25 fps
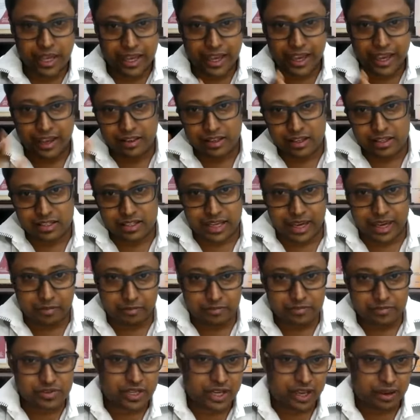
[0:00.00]
Again, the
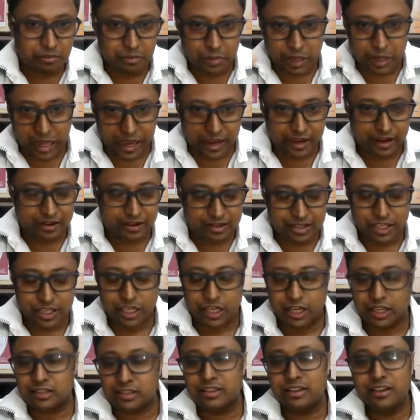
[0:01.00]
same line,
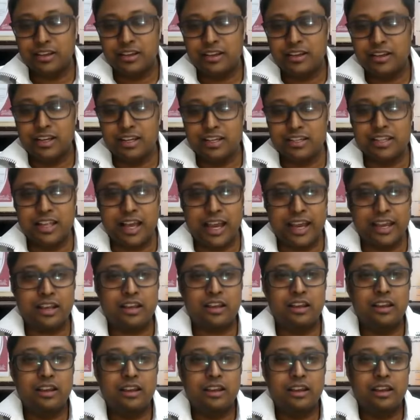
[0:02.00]
Tina, is like,